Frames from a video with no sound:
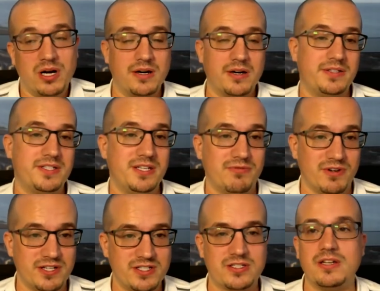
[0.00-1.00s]
currency
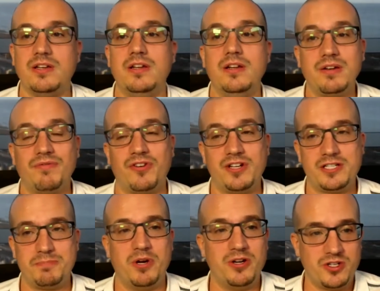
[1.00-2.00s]
risk. So you're looking for
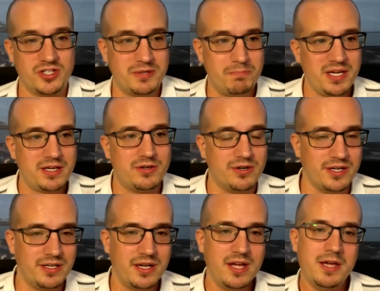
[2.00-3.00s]
exposure to
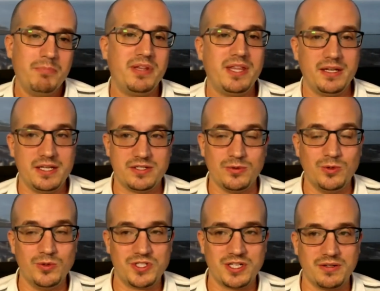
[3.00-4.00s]
Bitcoin, but then there's
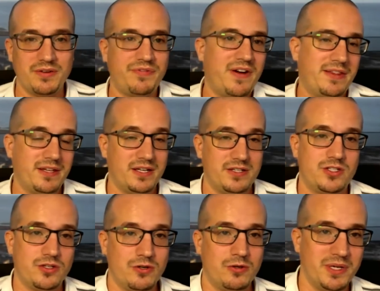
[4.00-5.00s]
also the fact that it's
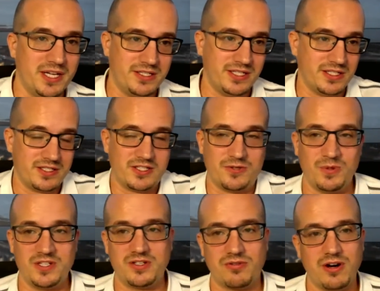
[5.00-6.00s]
denominated in
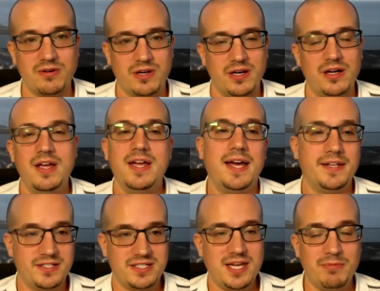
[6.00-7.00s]
Swiss krona, and
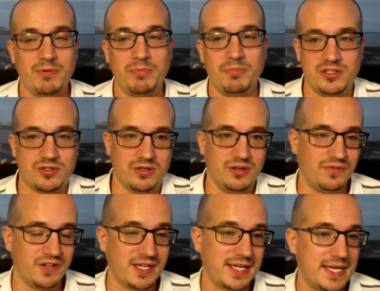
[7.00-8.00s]
the same would be true for
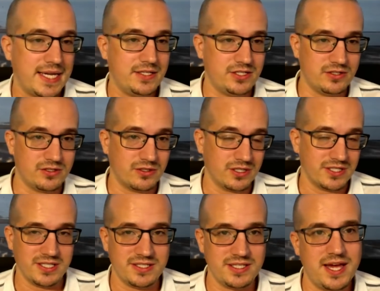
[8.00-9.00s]
the Canadian dollars
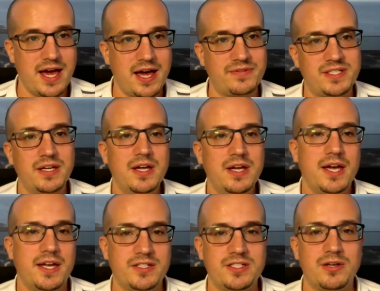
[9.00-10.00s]
ETFs.
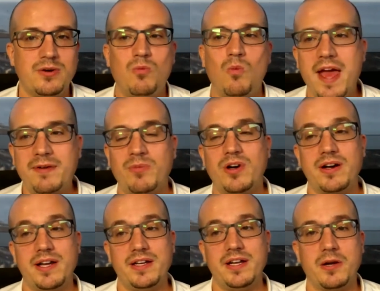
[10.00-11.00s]
And so when we're
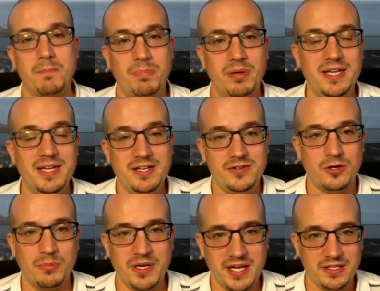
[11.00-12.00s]
in a completely
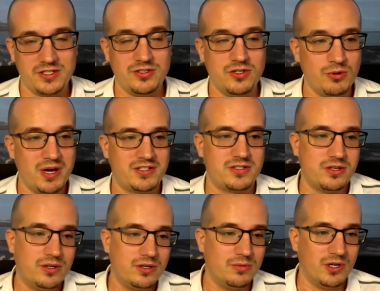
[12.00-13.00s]
dominated US
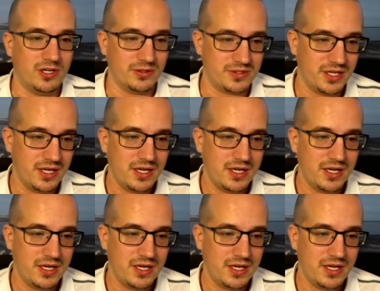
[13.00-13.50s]
dollar world,